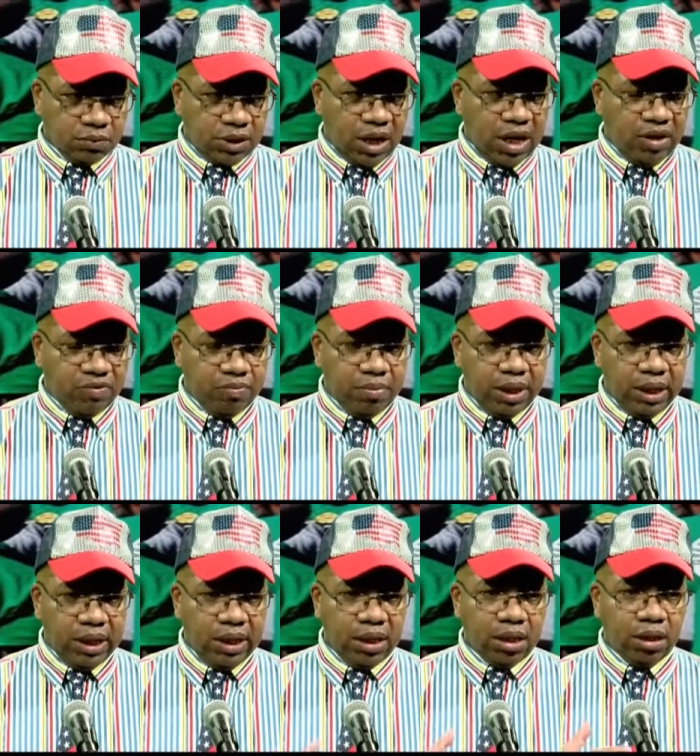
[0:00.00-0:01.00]
gave
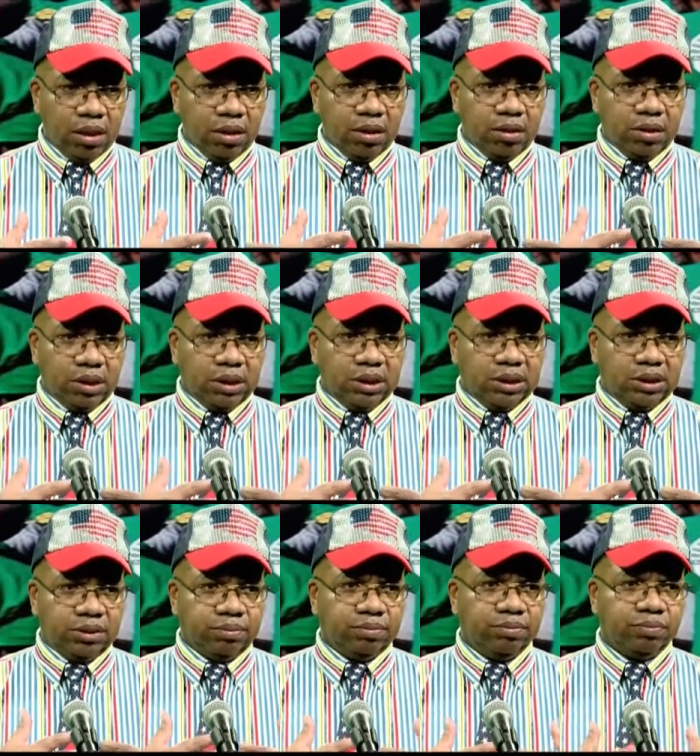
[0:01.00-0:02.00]
me,
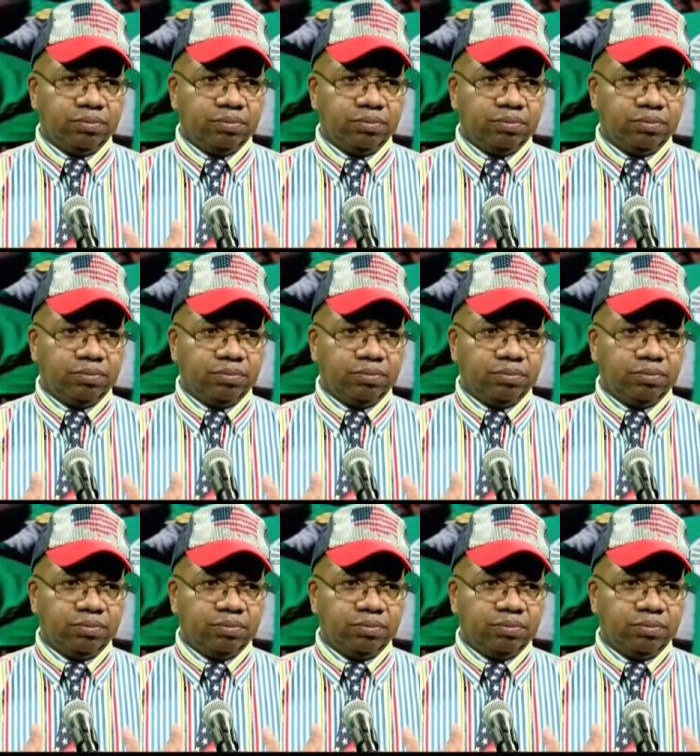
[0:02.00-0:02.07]
I